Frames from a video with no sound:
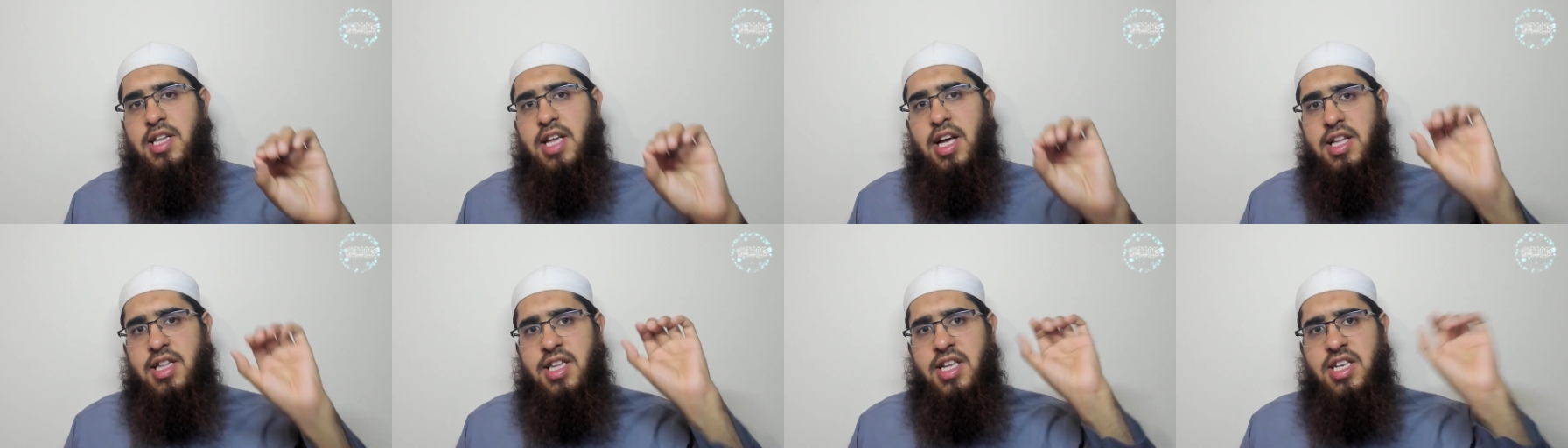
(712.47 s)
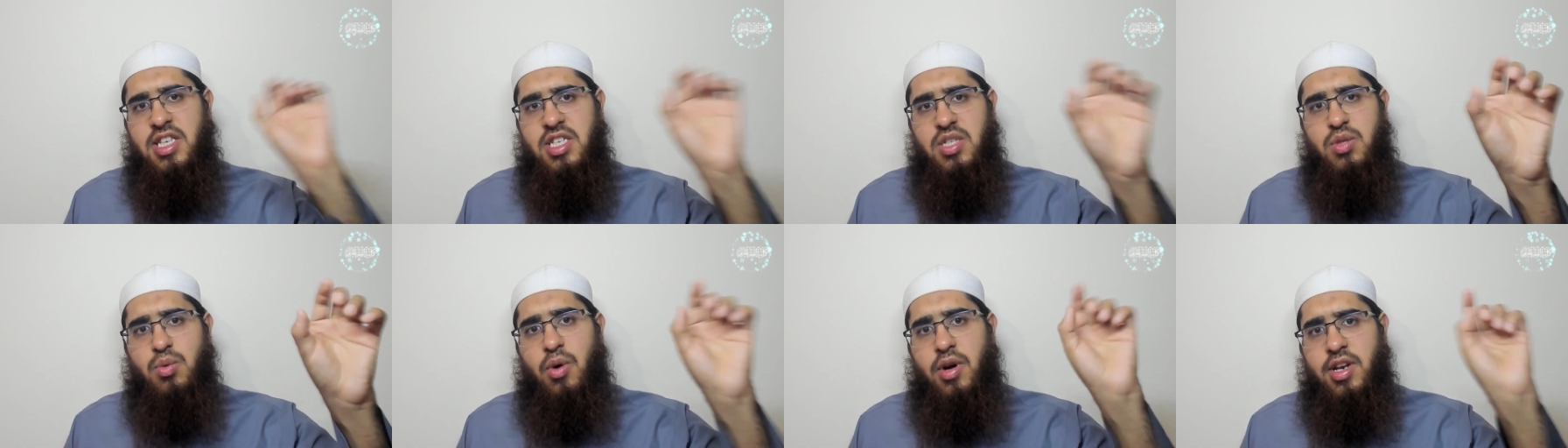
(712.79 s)
that
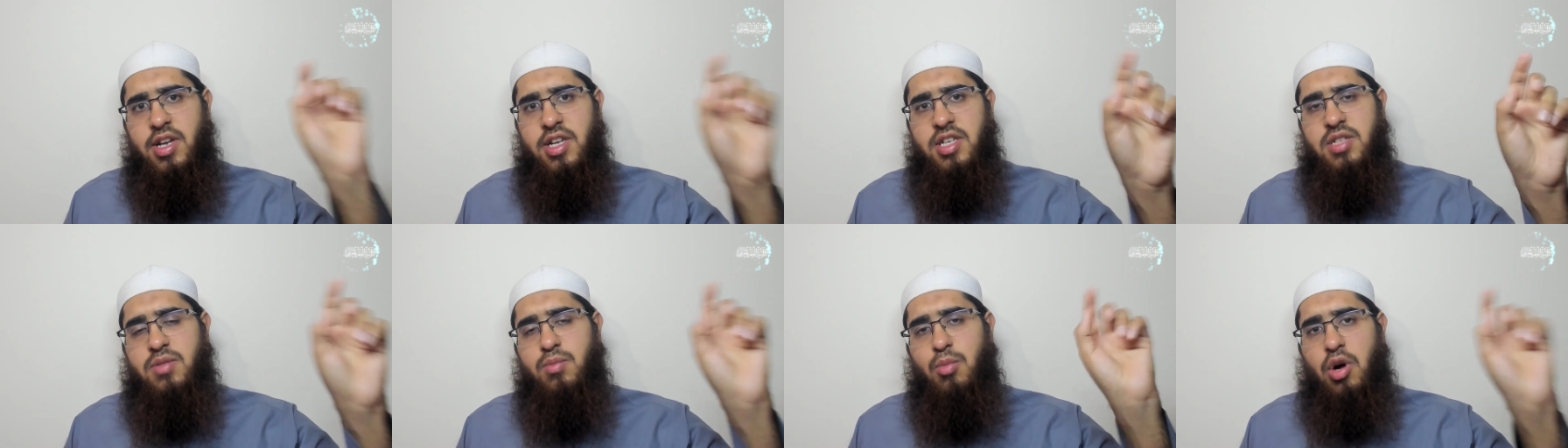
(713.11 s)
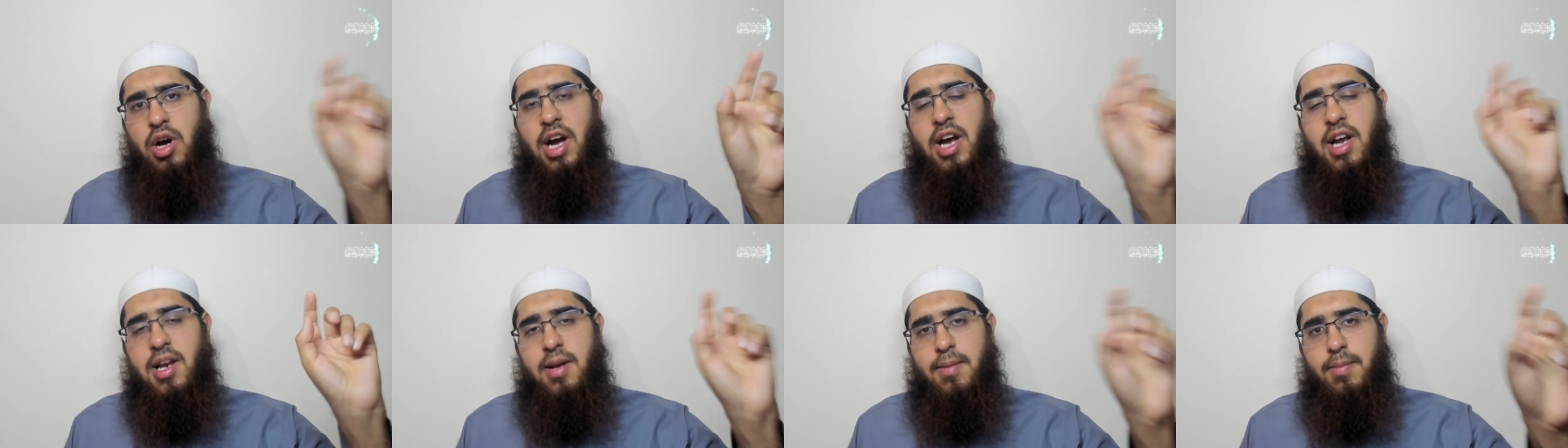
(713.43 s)
this one is
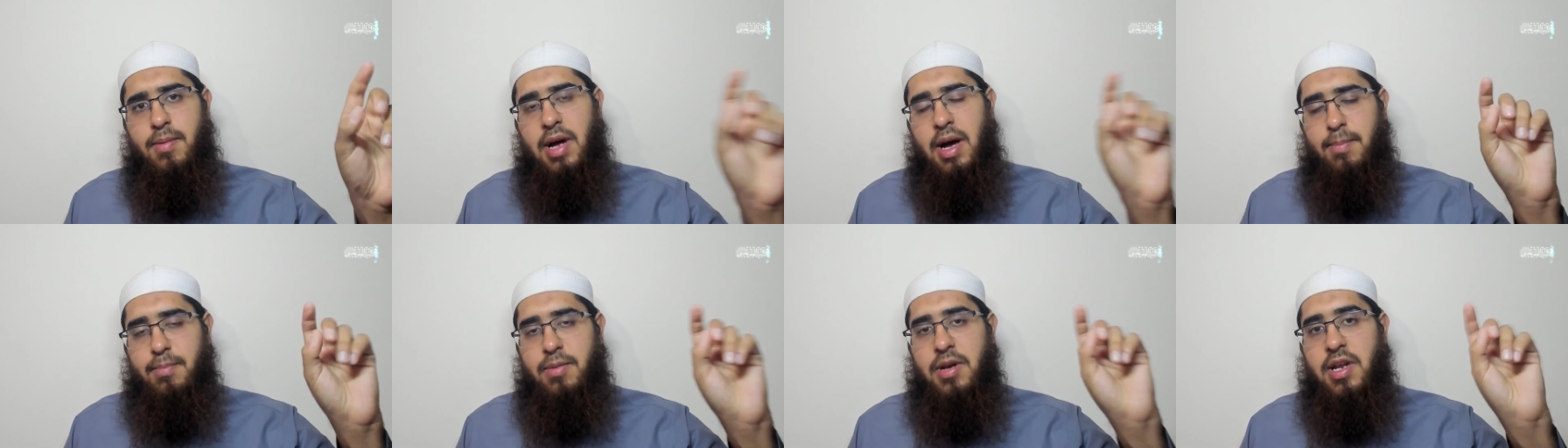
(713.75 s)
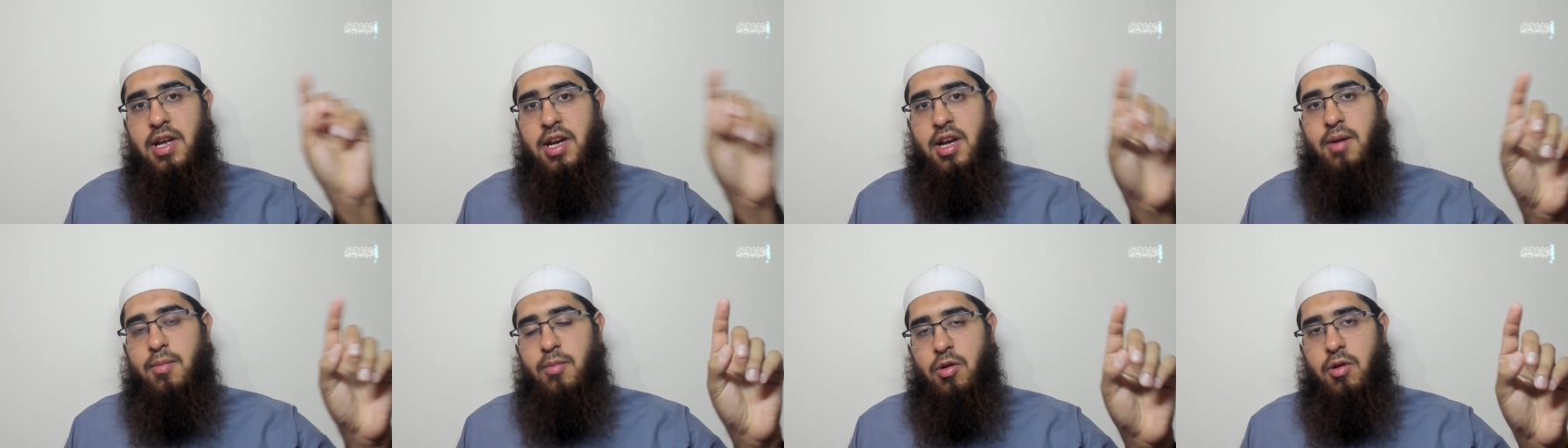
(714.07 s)
more
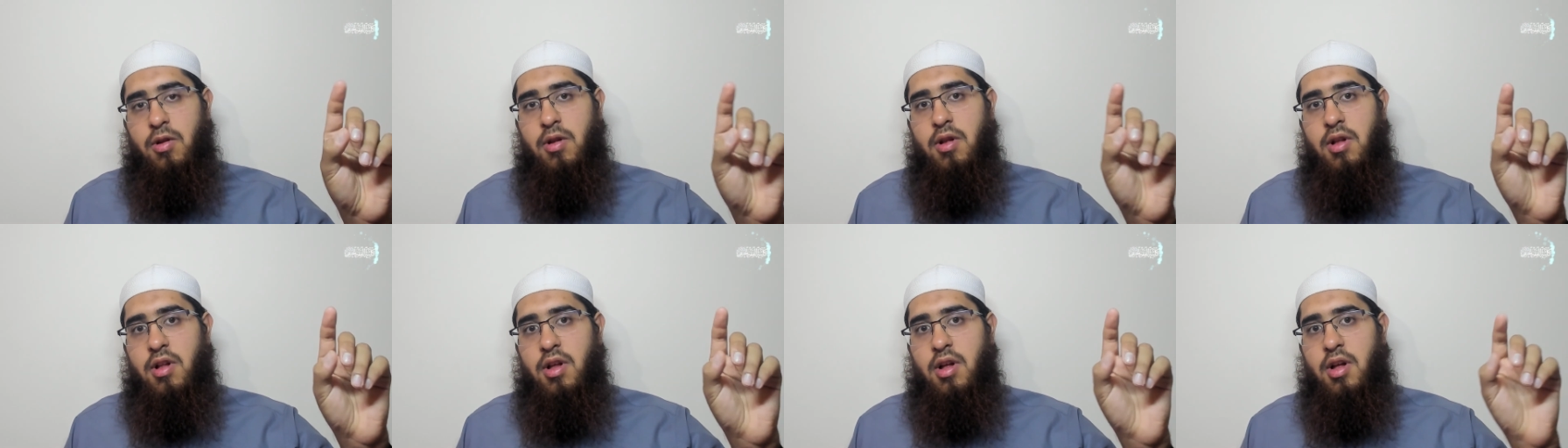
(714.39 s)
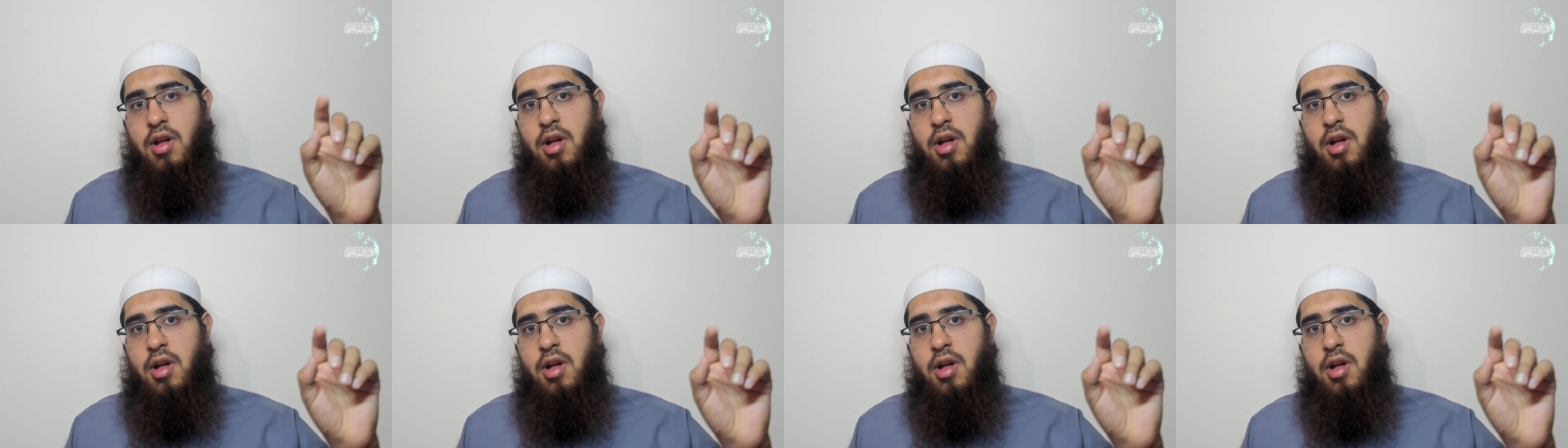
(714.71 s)
applicable,